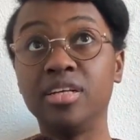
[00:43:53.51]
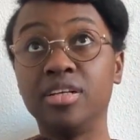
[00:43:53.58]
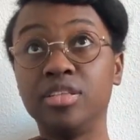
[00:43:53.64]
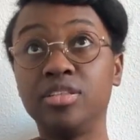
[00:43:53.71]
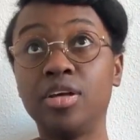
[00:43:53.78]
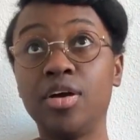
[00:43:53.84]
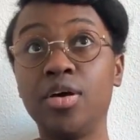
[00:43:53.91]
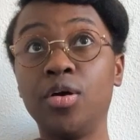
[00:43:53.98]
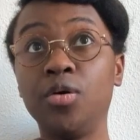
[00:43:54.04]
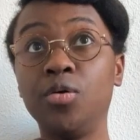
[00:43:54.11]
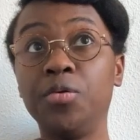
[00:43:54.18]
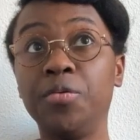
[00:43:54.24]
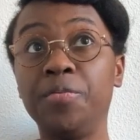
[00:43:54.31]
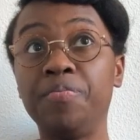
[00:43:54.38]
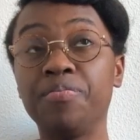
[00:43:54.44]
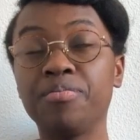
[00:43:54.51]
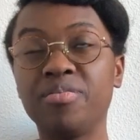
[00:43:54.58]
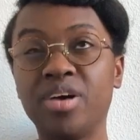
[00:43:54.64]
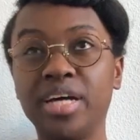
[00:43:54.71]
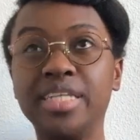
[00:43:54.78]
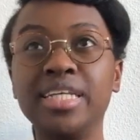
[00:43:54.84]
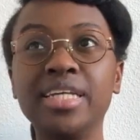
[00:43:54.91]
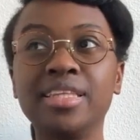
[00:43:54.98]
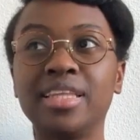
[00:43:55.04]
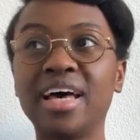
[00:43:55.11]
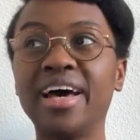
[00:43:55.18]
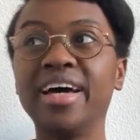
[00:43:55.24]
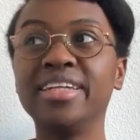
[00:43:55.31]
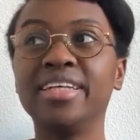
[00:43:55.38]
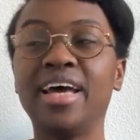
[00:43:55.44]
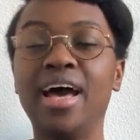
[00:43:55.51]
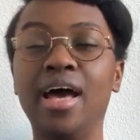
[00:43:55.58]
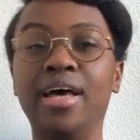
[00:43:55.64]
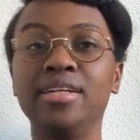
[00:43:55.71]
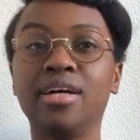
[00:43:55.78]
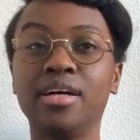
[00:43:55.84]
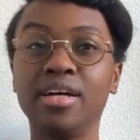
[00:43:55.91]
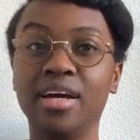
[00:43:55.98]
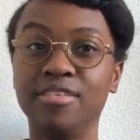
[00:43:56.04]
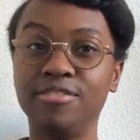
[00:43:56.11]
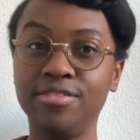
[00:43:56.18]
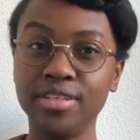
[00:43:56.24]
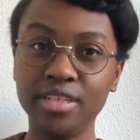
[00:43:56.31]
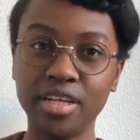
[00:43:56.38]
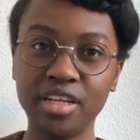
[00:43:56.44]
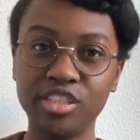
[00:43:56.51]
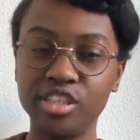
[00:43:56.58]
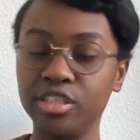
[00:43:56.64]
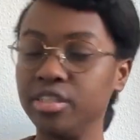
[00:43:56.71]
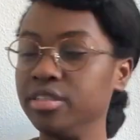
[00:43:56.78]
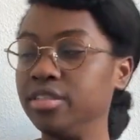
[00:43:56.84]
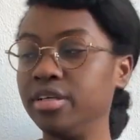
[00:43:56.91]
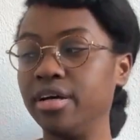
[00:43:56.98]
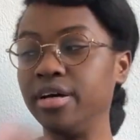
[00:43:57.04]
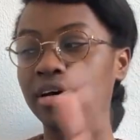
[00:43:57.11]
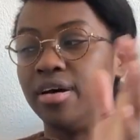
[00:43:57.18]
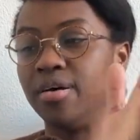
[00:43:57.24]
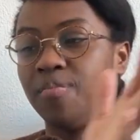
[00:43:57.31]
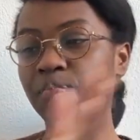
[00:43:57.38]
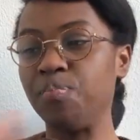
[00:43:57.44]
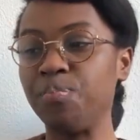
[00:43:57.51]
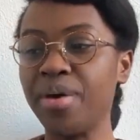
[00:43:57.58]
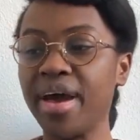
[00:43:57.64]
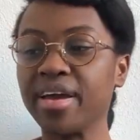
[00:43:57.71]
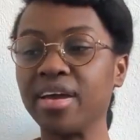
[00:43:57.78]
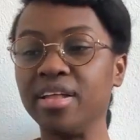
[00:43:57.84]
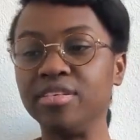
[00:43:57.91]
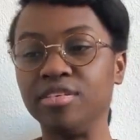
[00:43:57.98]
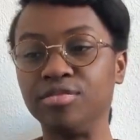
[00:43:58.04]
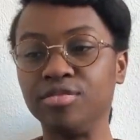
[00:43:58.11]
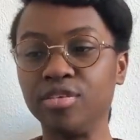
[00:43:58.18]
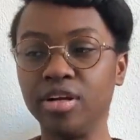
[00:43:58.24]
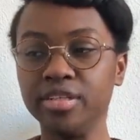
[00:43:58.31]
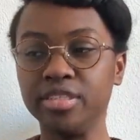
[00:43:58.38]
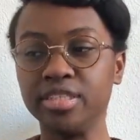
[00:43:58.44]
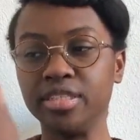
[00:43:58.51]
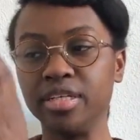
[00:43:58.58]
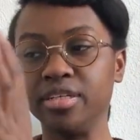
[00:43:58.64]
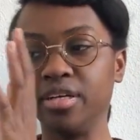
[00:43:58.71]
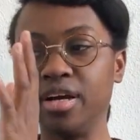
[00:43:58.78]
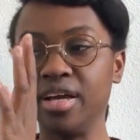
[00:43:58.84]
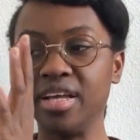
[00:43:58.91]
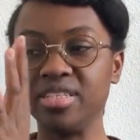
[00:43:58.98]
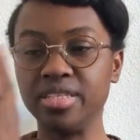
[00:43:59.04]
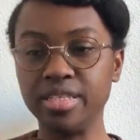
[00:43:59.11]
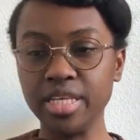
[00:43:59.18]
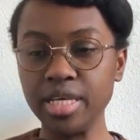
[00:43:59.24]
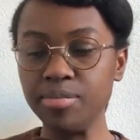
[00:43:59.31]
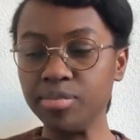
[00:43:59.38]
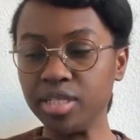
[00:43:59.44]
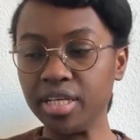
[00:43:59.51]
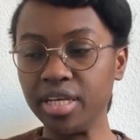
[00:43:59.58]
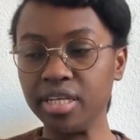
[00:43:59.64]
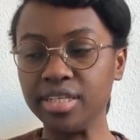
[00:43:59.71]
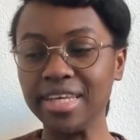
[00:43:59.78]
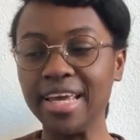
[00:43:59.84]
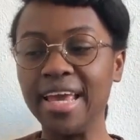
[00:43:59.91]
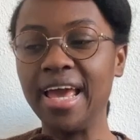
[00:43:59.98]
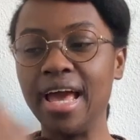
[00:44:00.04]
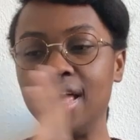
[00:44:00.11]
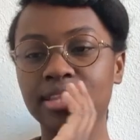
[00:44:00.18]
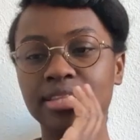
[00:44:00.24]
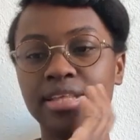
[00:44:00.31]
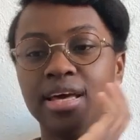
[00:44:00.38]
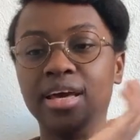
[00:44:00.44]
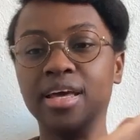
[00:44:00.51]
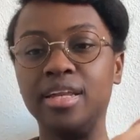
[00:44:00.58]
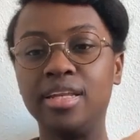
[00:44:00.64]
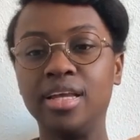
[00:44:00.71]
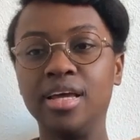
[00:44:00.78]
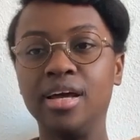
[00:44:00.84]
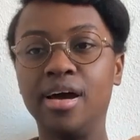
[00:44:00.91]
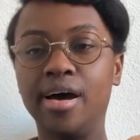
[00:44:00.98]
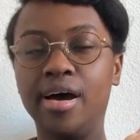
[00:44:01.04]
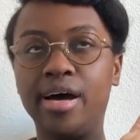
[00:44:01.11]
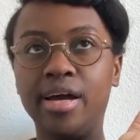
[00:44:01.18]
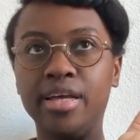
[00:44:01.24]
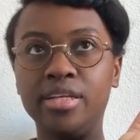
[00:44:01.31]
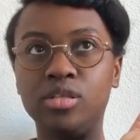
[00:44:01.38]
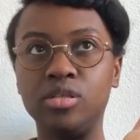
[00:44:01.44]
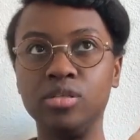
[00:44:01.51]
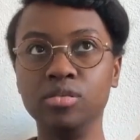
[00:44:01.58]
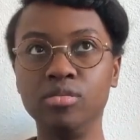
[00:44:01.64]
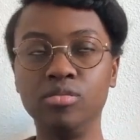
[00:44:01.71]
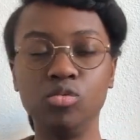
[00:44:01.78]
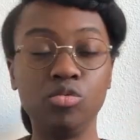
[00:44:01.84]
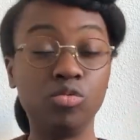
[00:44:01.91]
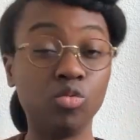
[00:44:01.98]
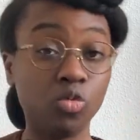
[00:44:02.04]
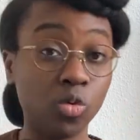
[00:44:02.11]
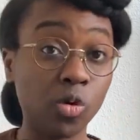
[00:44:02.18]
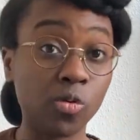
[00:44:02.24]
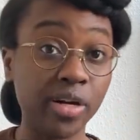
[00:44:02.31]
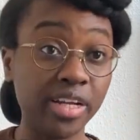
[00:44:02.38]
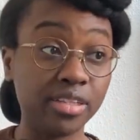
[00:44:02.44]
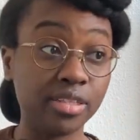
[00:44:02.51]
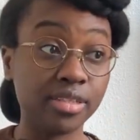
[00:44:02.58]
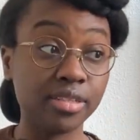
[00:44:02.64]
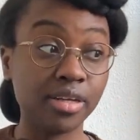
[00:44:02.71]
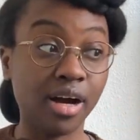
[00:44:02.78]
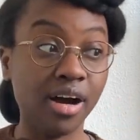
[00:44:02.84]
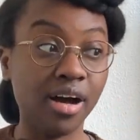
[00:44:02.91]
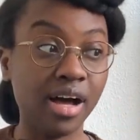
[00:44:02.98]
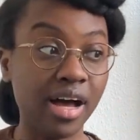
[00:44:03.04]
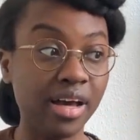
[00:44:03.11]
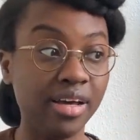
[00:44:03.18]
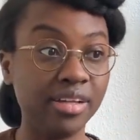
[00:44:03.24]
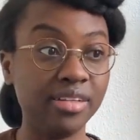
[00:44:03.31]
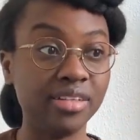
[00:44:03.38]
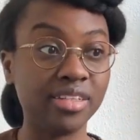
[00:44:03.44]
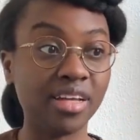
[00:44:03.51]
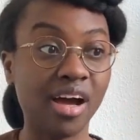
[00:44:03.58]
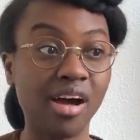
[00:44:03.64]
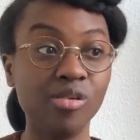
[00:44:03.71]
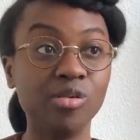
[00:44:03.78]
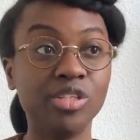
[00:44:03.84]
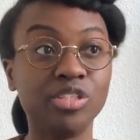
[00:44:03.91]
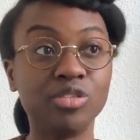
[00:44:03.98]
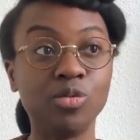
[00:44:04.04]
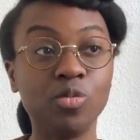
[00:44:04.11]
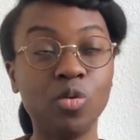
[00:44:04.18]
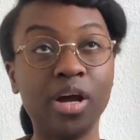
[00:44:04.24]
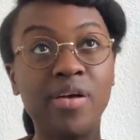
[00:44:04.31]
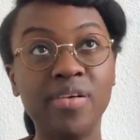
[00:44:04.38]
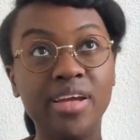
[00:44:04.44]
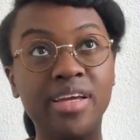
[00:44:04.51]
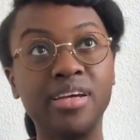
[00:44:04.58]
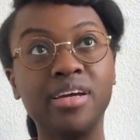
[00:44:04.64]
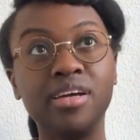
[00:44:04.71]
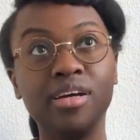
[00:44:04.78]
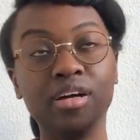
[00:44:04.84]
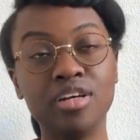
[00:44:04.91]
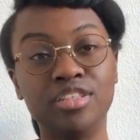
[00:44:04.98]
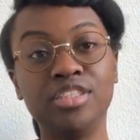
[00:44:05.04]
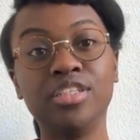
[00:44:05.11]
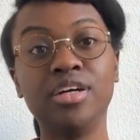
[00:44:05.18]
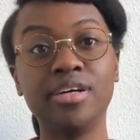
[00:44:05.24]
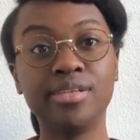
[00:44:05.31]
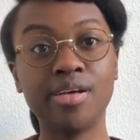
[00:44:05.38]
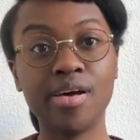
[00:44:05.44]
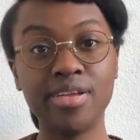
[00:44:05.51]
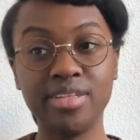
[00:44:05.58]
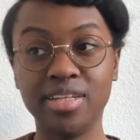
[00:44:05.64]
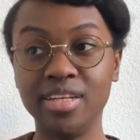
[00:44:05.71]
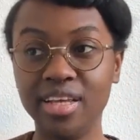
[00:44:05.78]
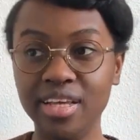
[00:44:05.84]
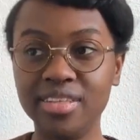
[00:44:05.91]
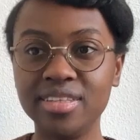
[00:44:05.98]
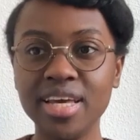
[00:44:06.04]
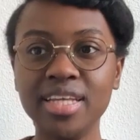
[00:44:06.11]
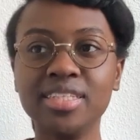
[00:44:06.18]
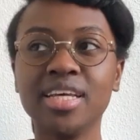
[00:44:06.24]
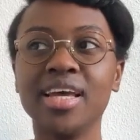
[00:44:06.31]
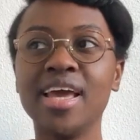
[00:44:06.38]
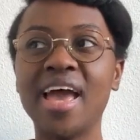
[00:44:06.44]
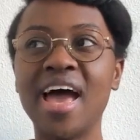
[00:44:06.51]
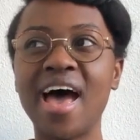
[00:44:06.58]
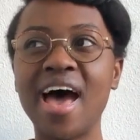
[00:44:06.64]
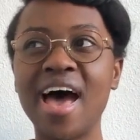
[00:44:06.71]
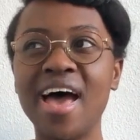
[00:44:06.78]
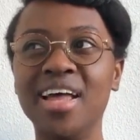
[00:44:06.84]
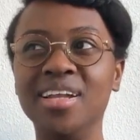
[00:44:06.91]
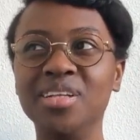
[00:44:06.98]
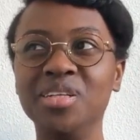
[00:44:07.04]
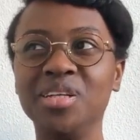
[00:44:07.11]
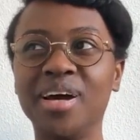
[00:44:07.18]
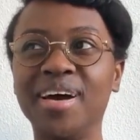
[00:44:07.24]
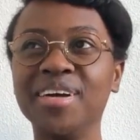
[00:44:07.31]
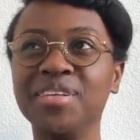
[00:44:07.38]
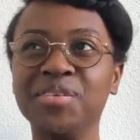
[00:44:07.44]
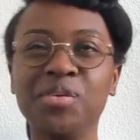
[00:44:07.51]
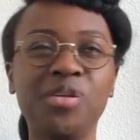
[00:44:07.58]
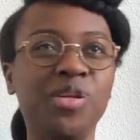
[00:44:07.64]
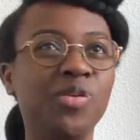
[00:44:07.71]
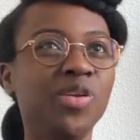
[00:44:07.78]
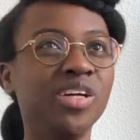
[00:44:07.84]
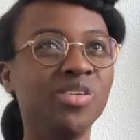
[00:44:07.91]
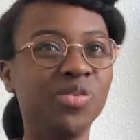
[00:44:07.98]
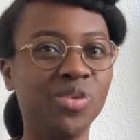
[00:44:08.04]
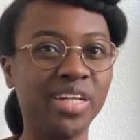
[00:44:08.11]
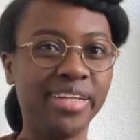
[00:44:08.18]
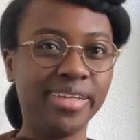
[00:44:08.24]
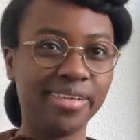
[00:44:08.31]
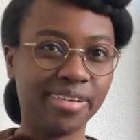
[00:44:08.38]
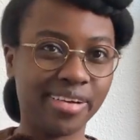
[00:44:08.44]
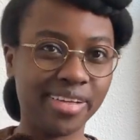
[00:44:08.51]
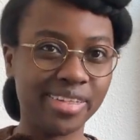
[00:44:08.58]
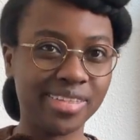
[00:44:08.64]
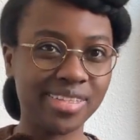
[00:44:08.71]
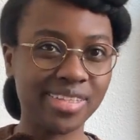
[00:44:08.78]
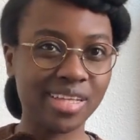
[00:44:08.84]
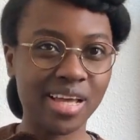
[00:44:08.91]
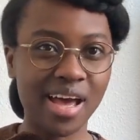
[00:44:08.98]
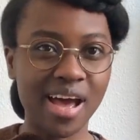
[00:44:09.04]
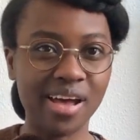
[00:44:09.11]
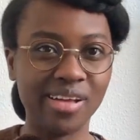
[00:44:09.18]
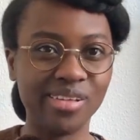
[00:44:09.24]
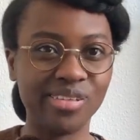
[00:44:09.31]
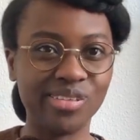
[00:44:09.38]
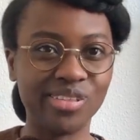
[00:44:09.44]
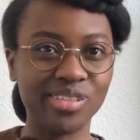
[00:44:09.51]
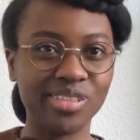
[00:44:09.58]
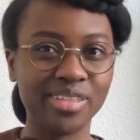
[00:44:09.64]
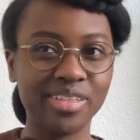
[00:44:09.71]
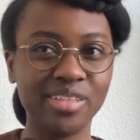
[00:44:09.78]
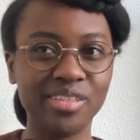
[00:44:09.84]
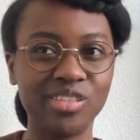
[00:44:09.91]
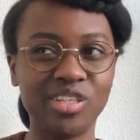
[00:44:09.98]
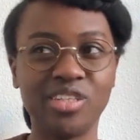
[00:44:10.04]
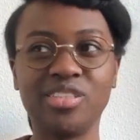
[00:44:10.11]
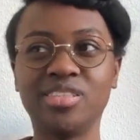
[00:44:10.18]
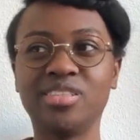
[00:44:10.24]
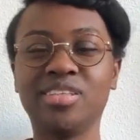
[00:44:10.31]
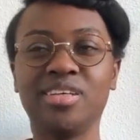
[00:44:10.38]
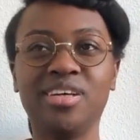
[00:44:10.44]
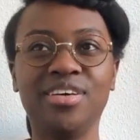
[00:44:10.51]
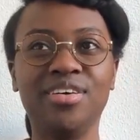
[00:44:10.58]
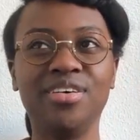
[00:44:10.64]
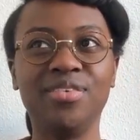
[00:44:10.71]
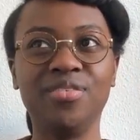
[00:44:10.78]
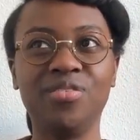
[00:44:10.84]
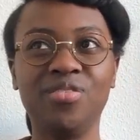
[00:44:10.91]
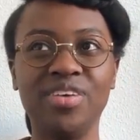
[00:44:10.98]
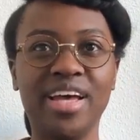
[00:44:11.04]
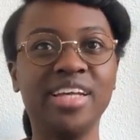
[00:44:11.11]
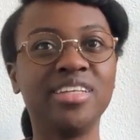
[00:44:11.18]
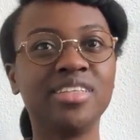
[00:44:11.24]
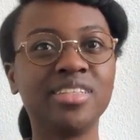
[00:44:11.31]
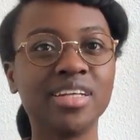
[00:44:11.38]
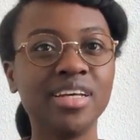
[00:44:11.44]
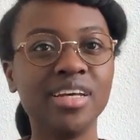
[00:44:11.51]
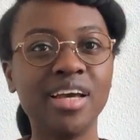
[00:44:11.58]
So I did that, and I had finished the back and the front. I had seamed it, and then I wore it, and I was wearing a shirt underneath it, and I thought it looked really nice as just a vest.